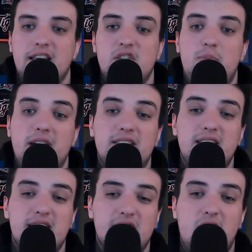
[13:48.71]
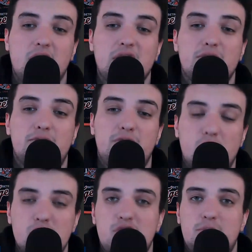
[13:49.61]
Expected slug,
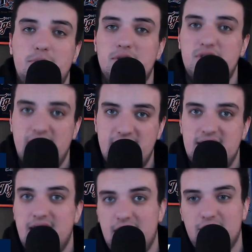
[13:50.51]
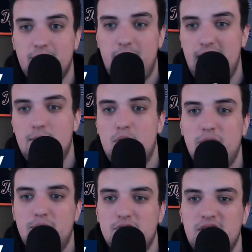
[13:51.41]
1st percentile. The bottom
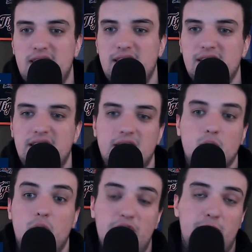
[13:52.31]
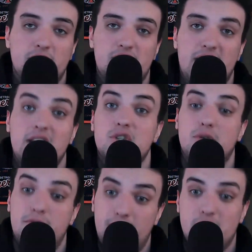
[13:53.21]
1% in the league. Whiff percentage,
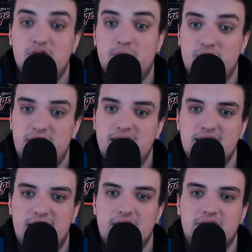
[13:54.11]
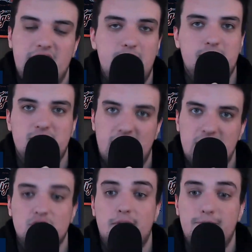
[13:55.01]
1st percentile. K
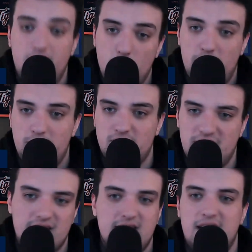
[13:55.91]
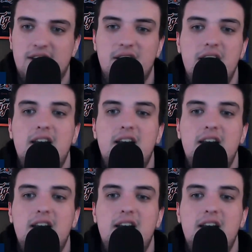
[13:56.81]
percentage, 4th percentile.